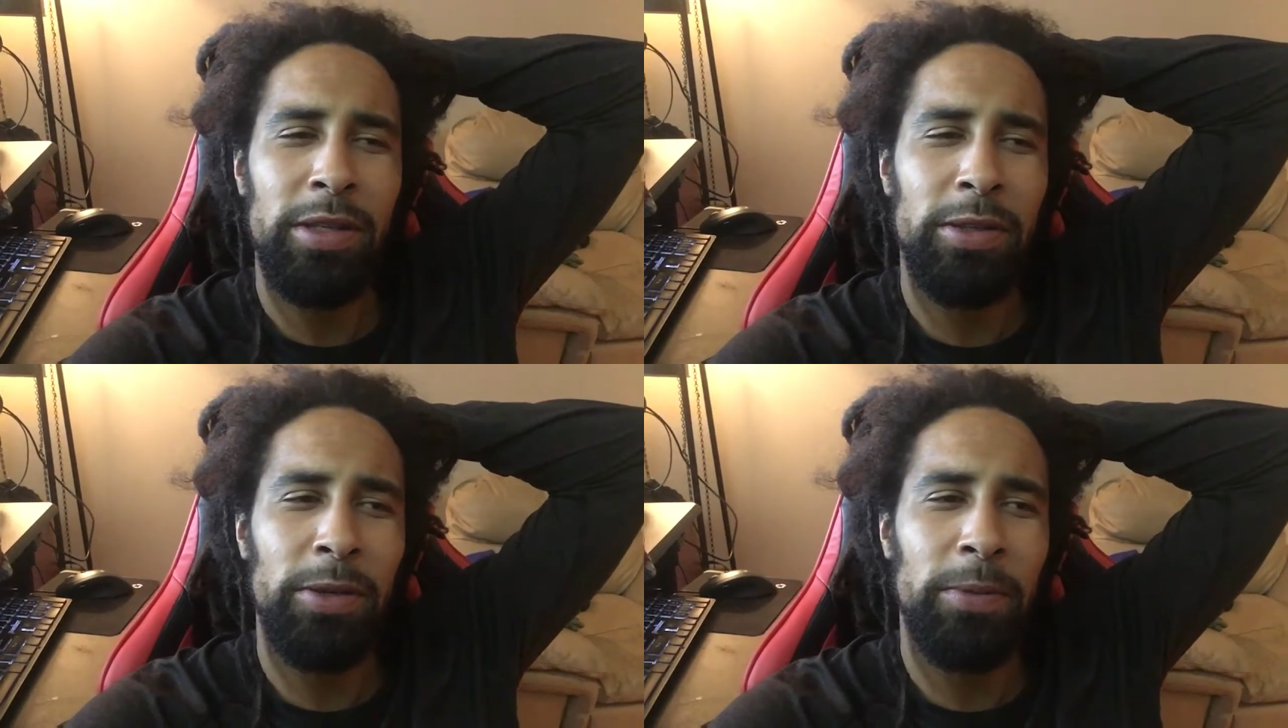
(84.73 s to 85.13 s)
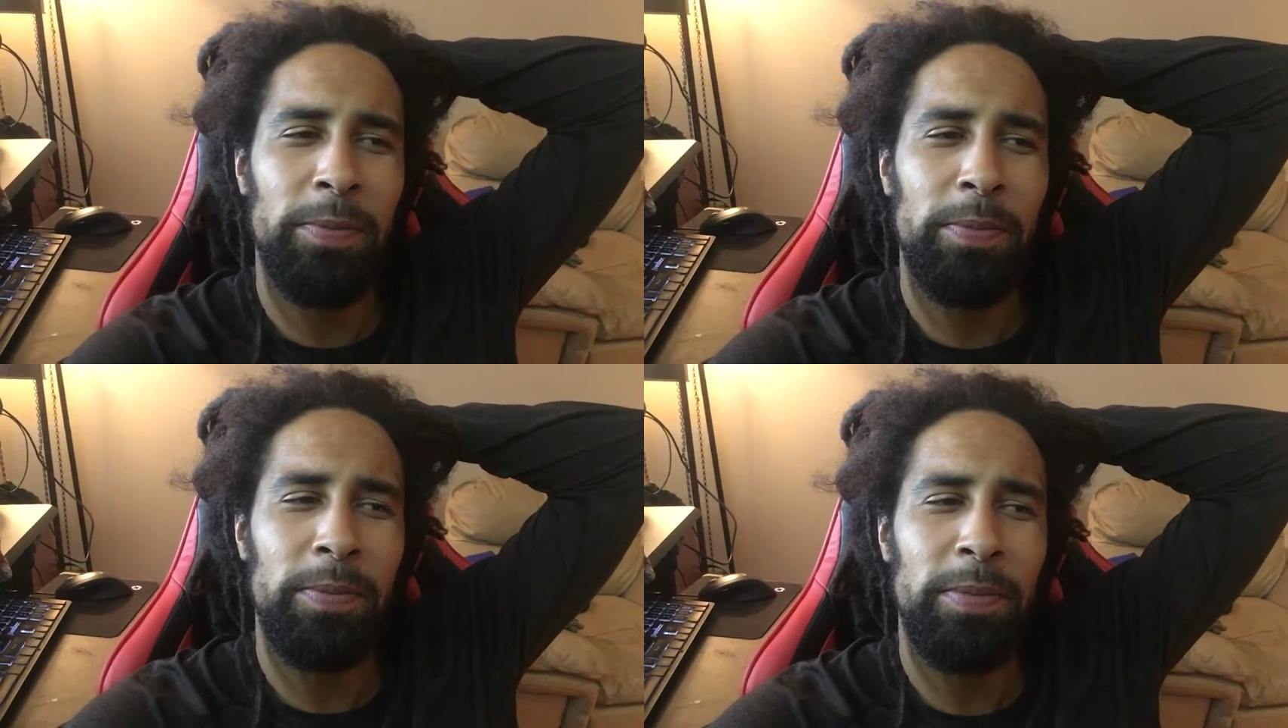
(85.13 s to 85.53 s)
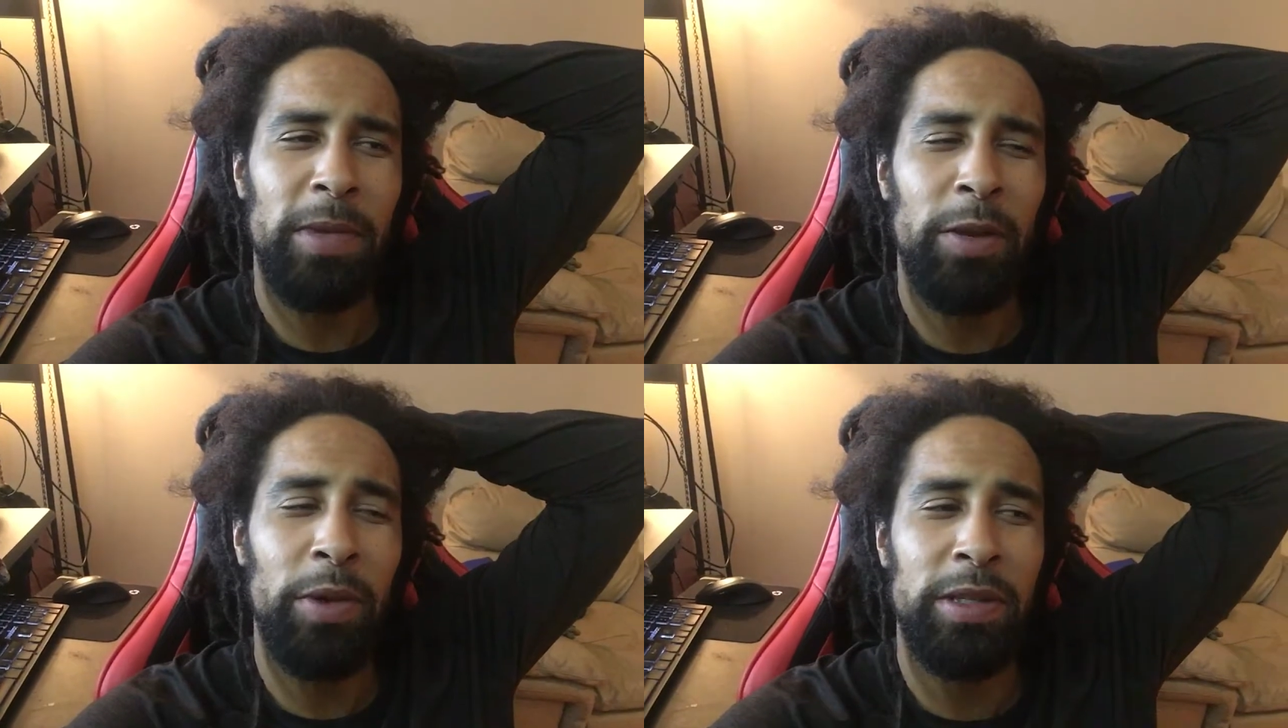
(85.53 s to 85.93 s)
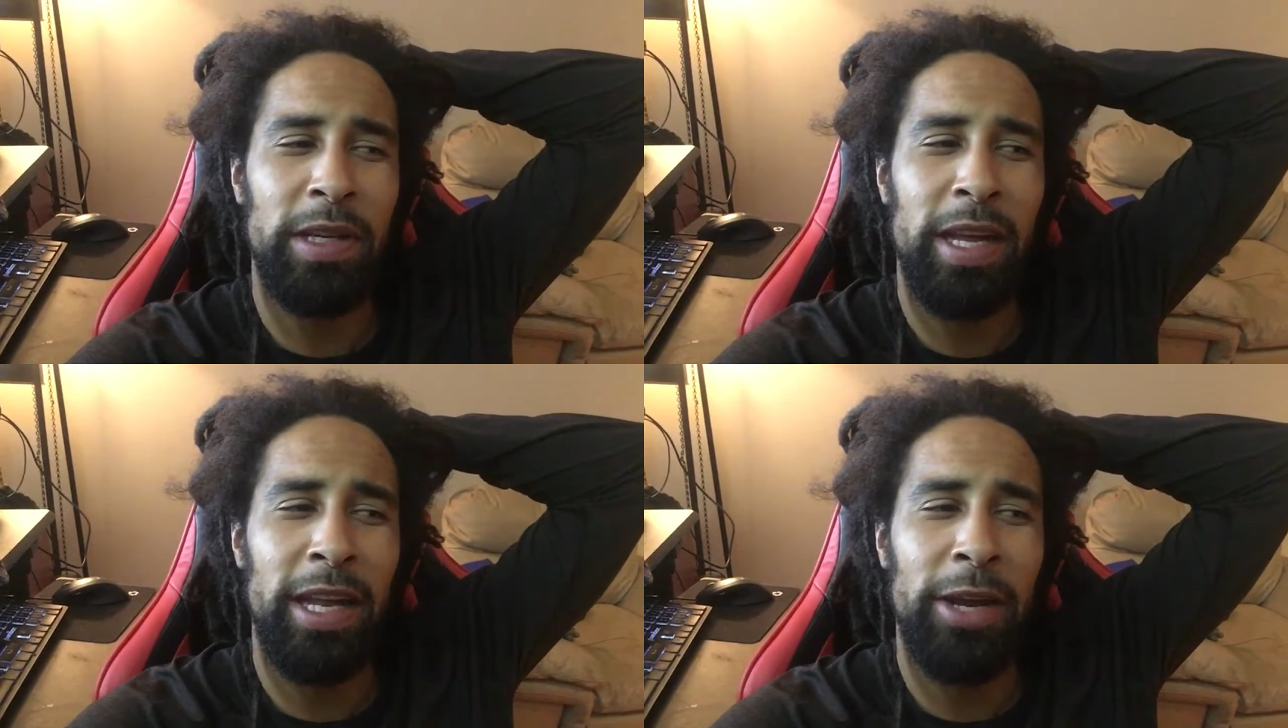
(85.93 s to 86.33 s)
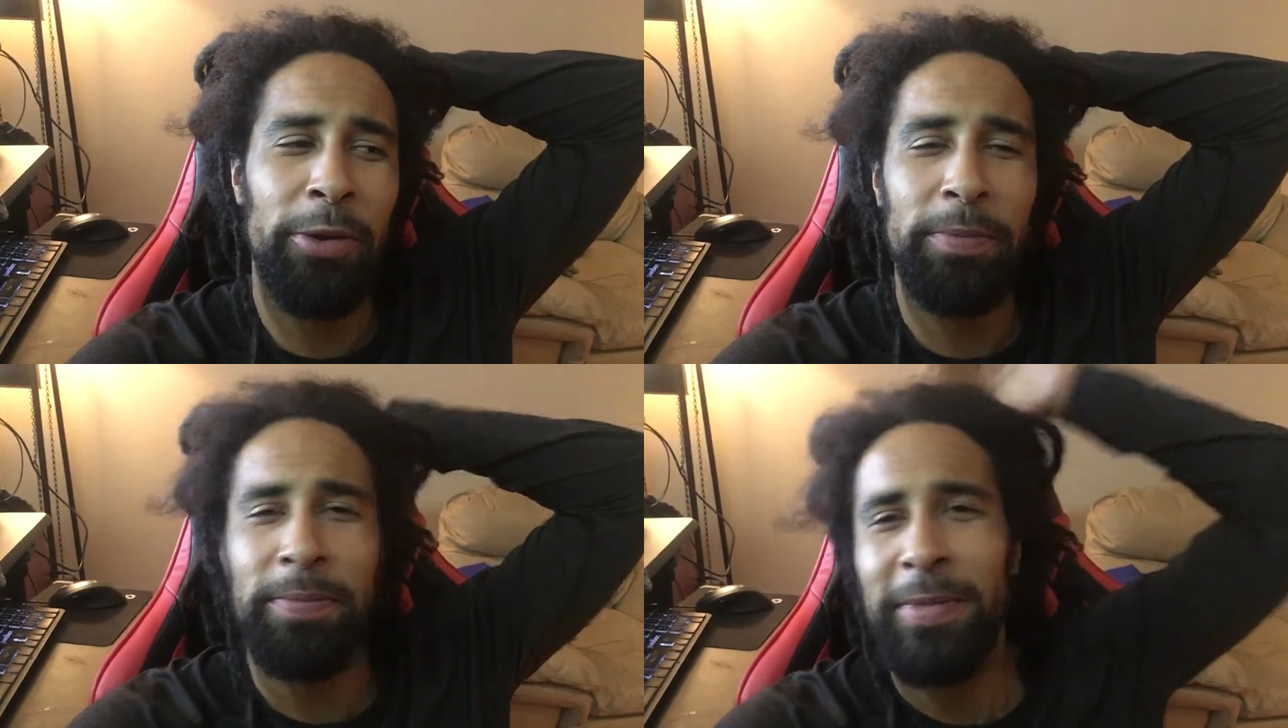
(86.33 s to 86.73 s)
So anyways, I'm gonna head
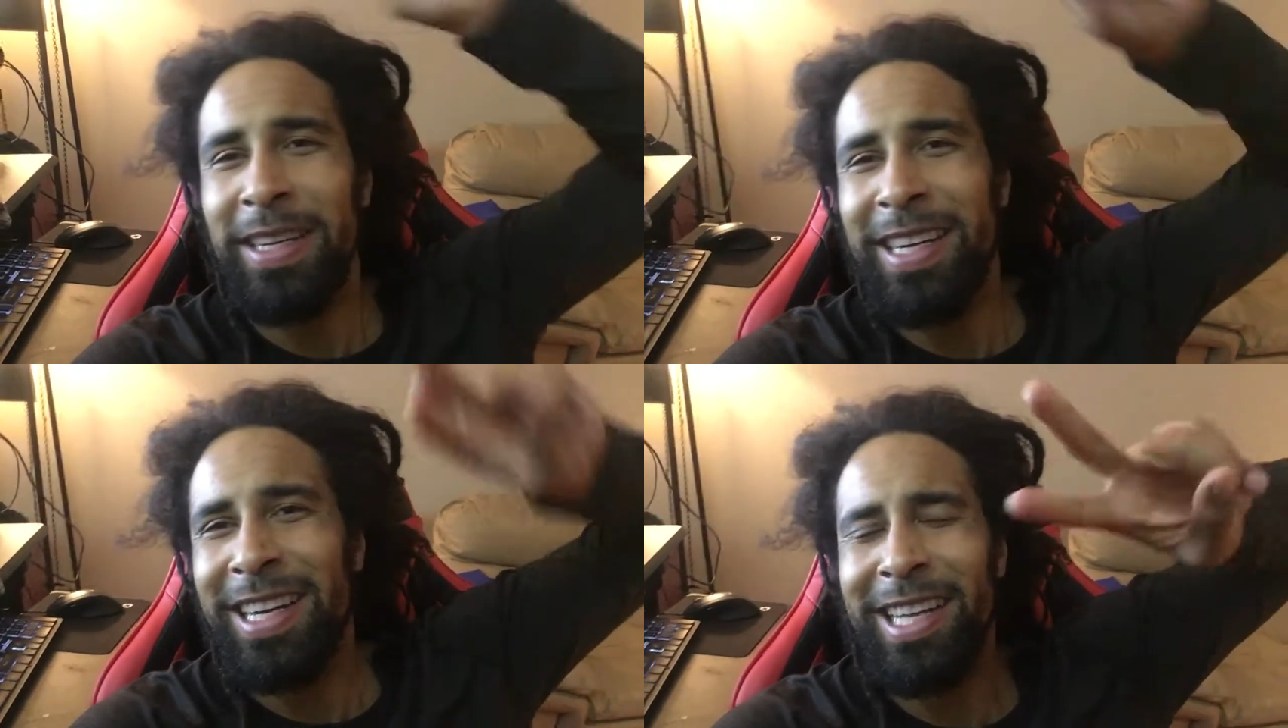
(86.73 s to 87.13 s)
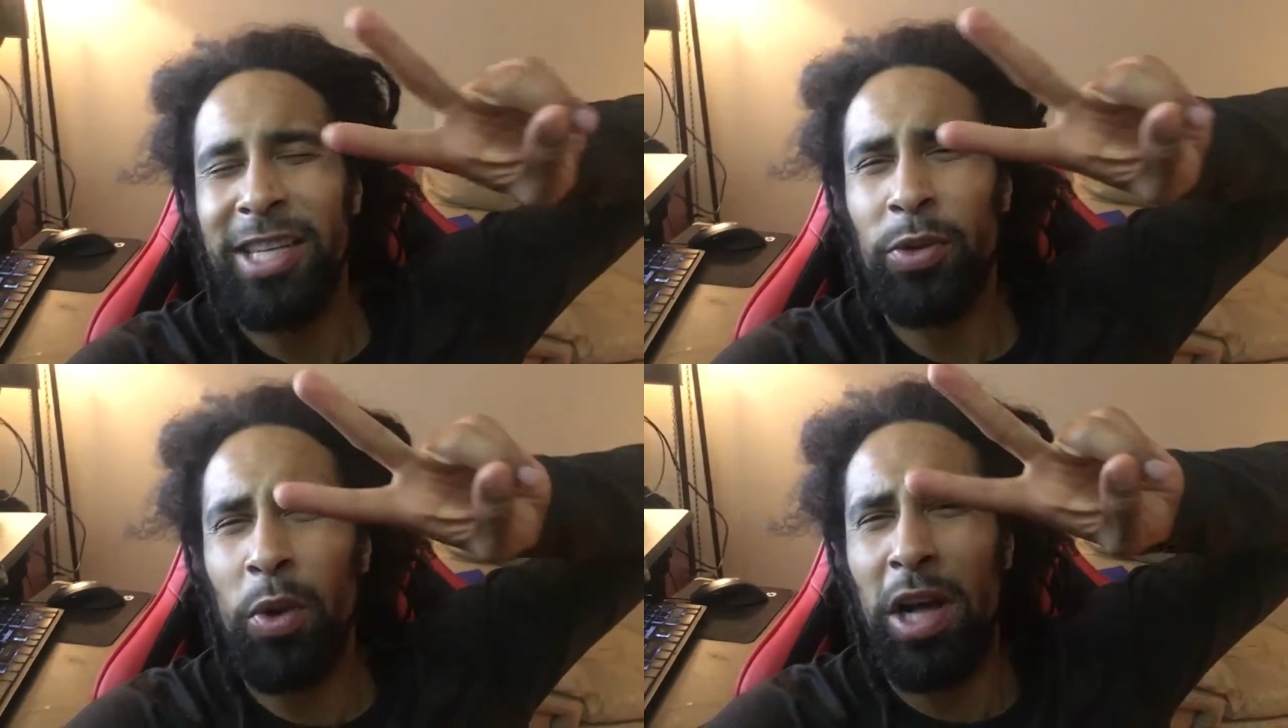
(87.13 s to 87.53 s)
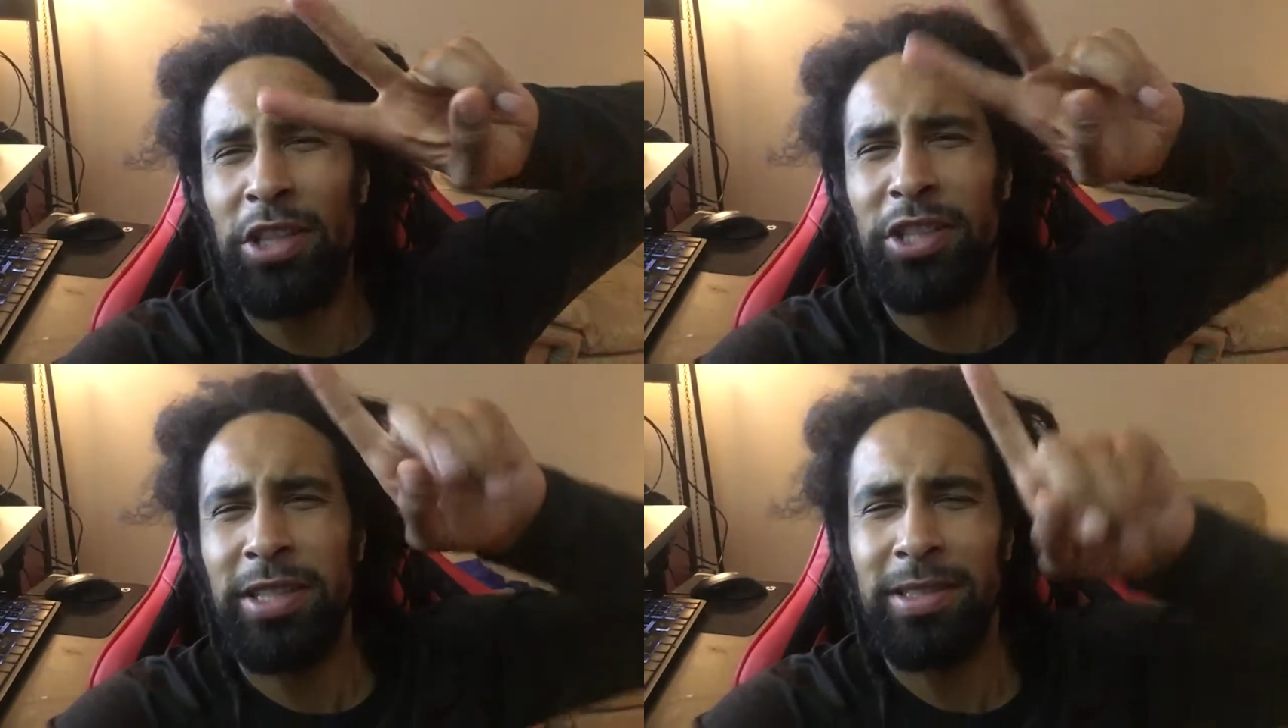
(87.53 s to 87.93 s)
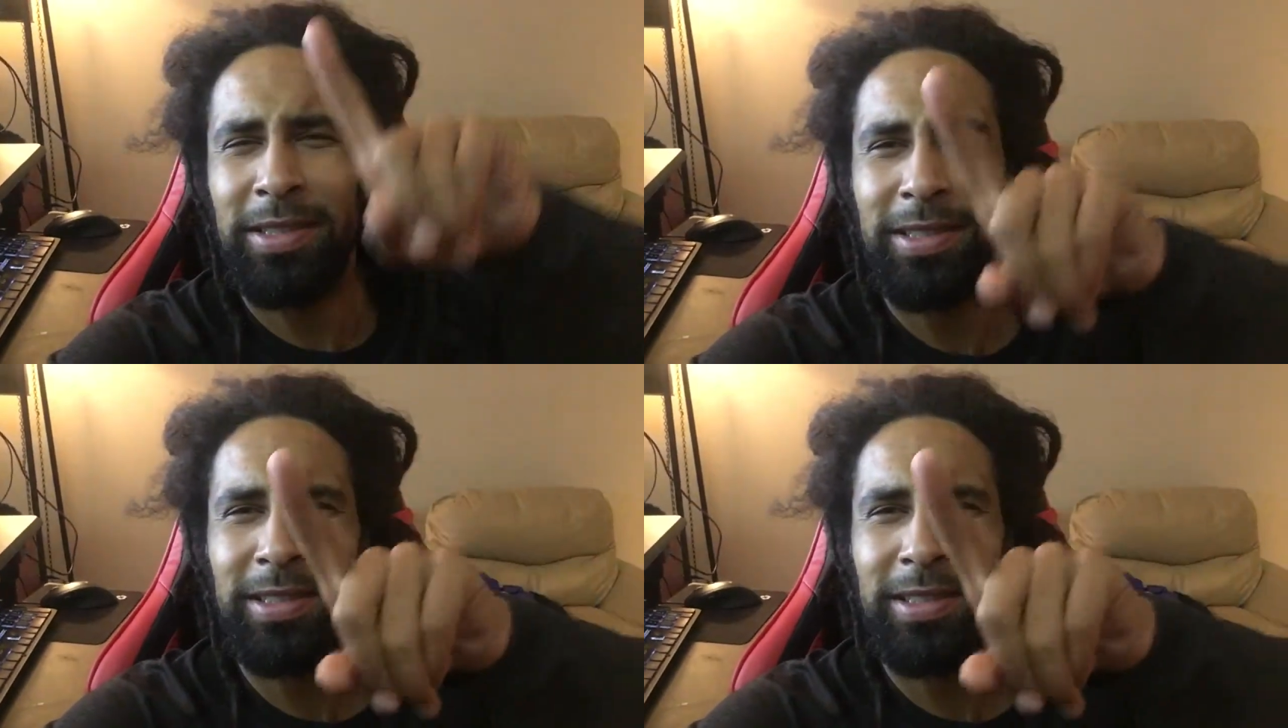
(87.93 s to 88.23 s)
out. Thanks for watching.